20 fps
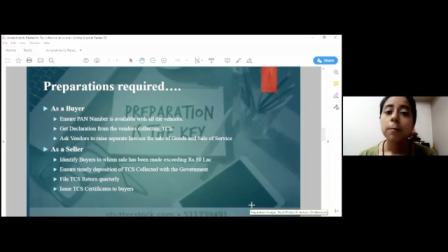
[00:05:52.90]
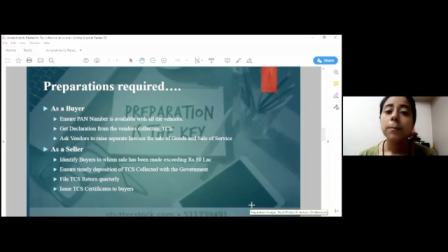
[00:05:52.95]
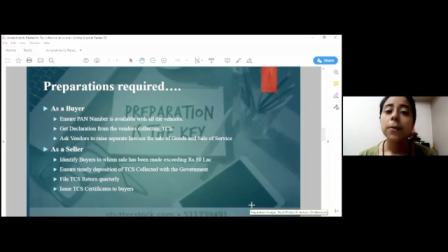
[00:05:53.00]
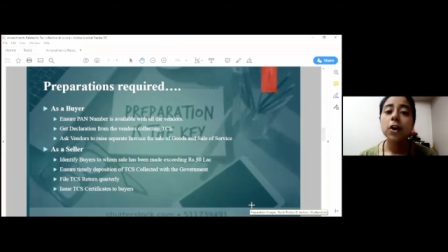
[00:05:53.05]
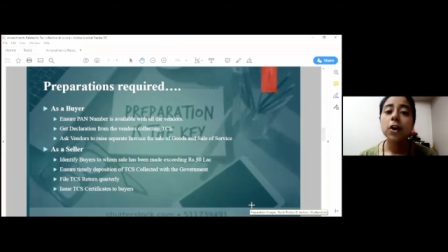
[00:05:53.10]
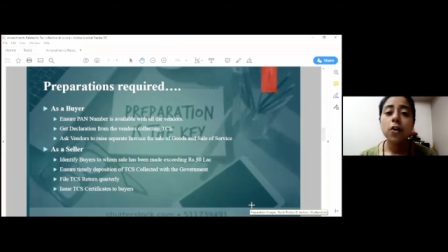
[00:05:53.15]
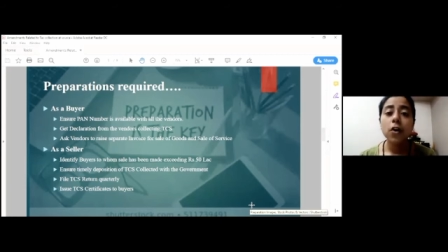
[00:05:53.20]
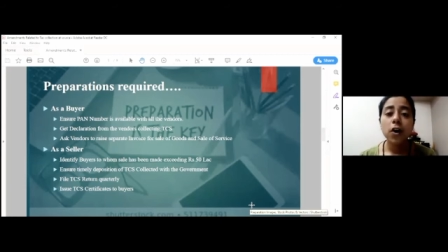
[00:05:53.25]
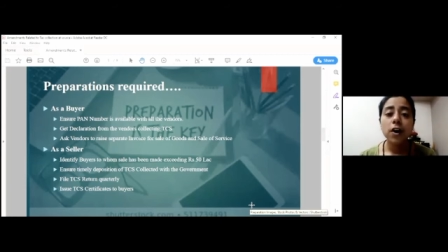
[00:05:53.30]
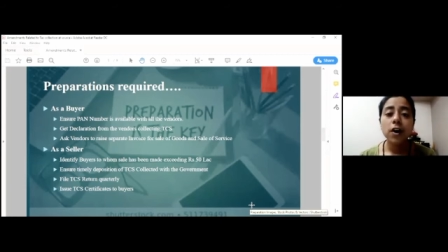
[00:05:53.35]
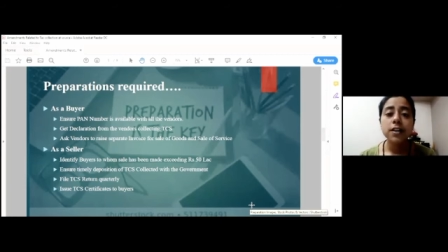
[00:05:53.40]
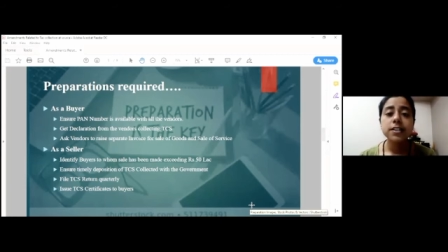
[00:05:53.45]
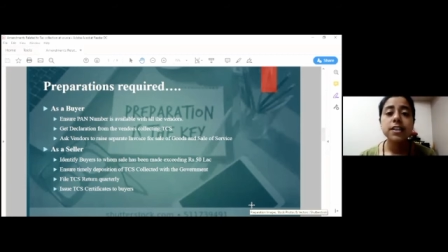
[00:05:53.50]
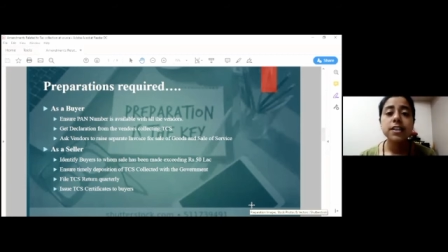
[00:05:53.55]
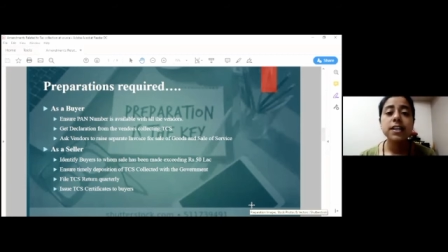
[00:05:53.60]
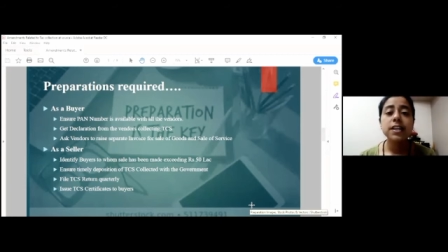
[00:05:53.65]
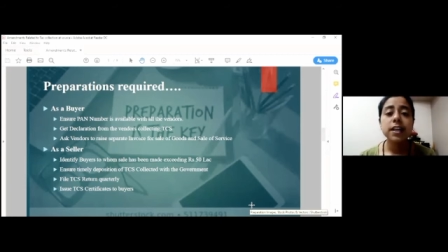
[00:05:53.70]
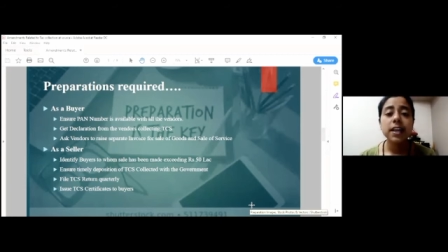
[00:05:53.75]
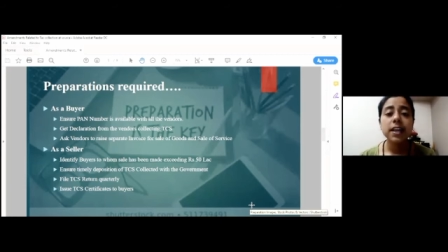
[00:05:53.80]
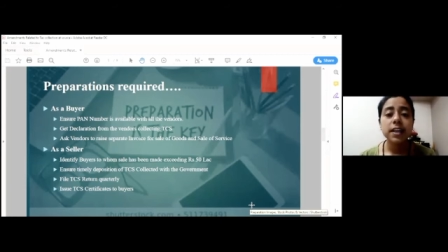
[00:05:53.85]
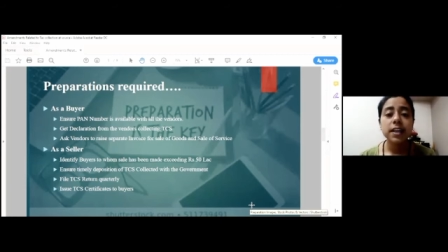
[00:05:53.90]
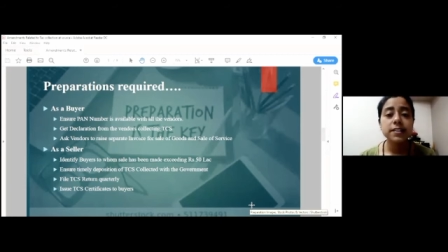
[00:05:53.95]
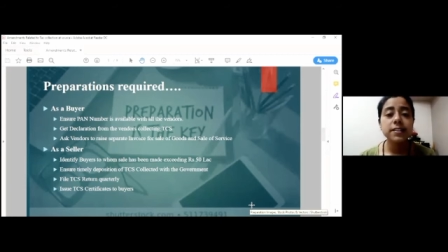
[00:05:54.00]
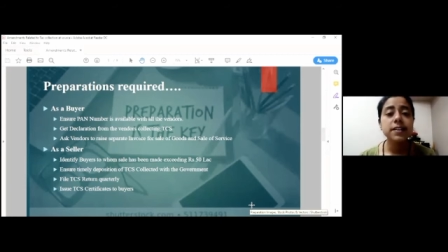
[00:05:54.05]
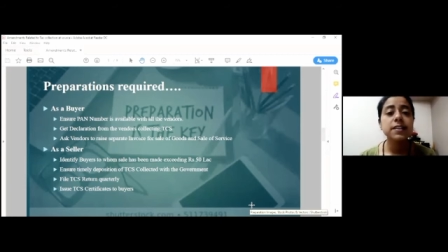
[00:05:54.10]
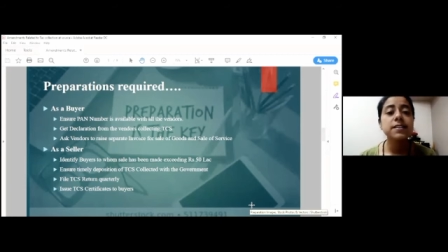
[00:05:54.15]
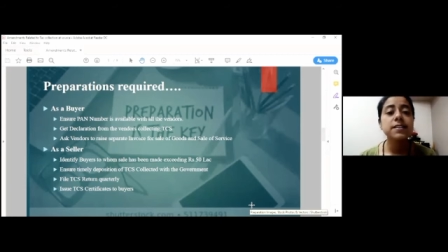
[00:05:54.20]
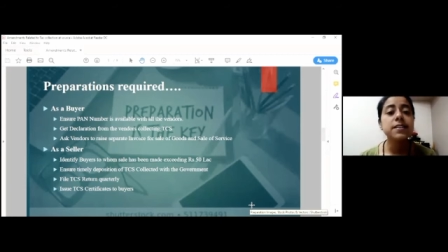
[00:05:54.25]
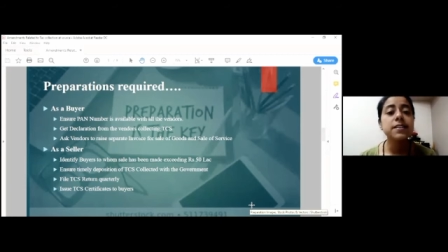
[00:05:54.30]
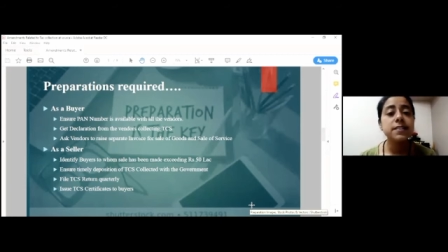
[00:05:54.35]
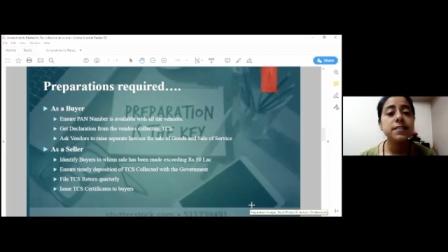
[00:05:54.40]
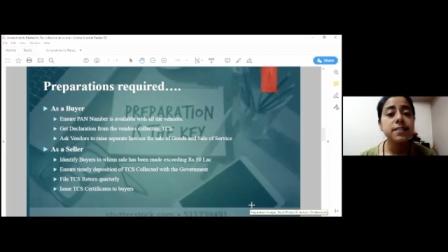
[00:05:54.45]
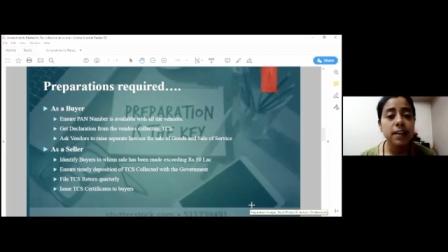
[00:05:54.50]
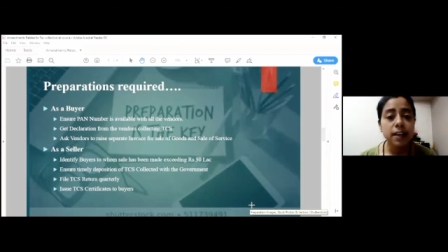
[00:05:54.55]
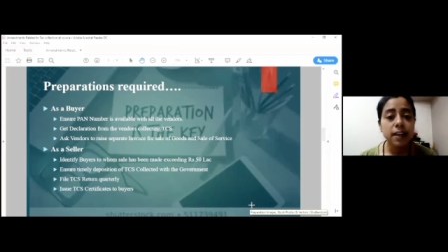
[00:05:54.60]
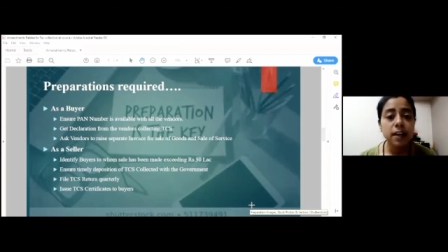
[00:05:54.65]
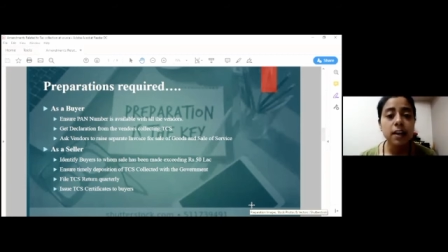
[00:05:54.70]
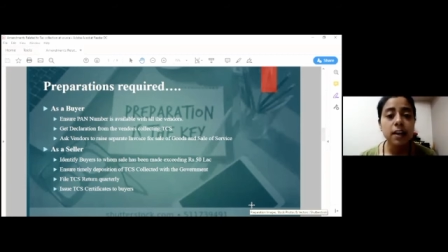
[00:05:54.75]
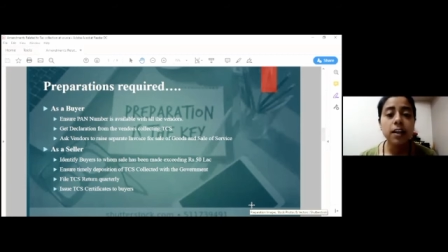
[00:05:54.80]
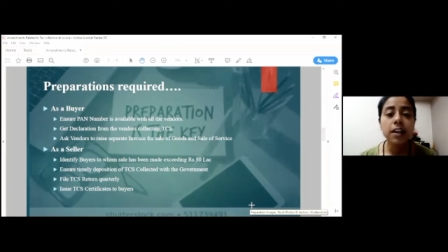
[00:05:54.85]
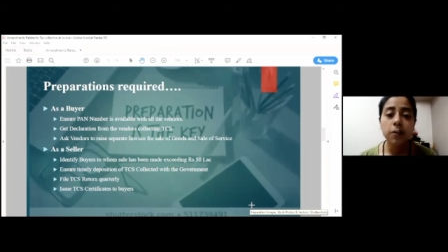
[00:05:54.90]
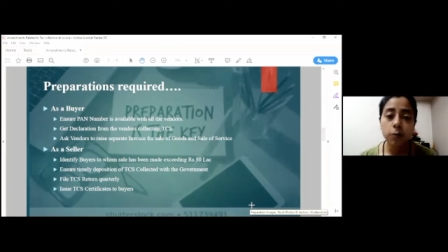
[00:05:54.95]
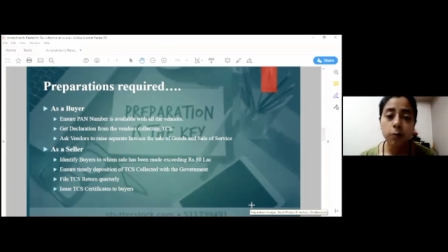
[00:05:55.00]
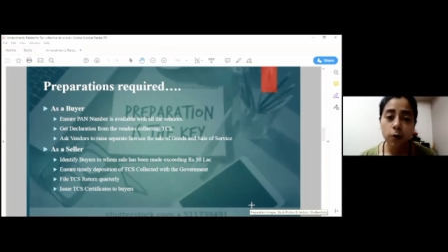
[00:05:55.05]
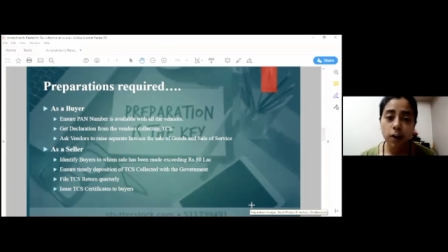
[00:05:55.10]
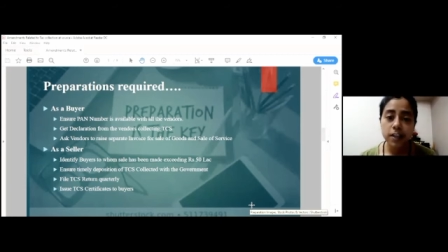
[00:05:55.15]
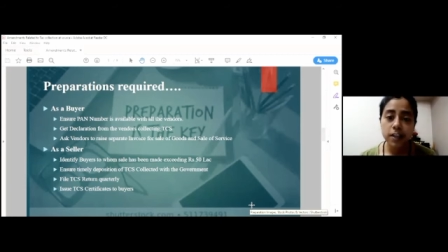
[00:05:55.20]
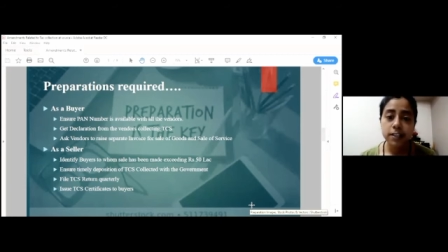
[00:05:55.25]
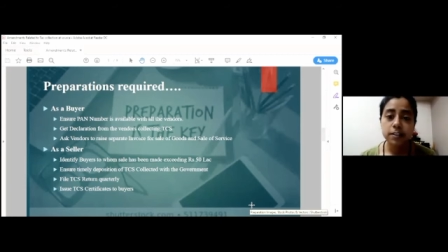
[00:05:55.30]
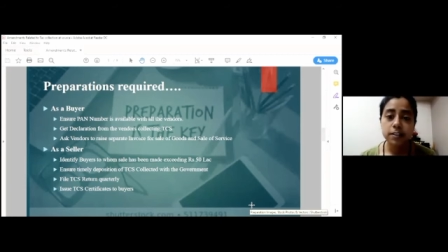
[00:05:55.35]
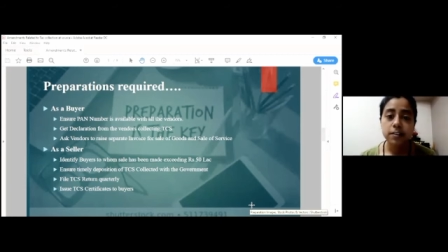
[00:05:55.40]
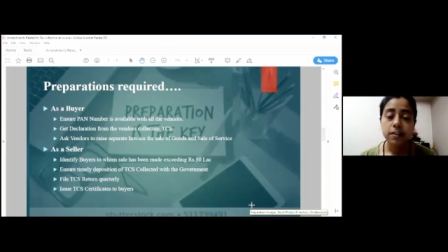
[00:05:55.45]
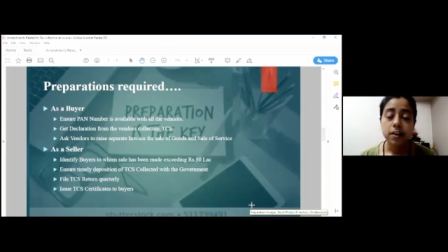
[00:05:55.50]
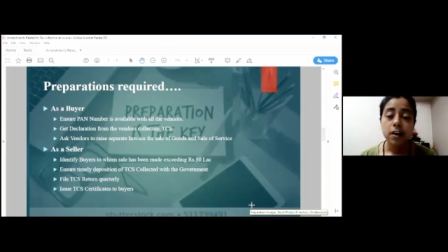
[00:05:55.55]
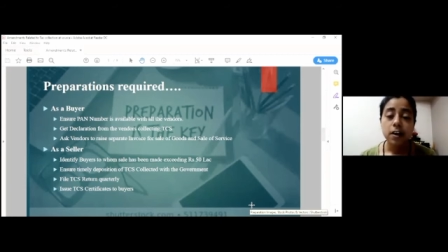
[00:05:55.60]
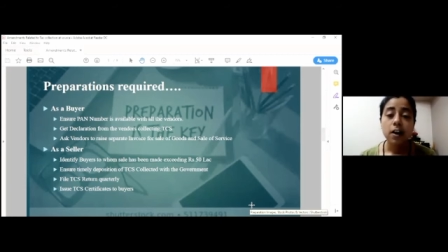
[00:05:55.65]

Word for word: Because in case there is a single invoice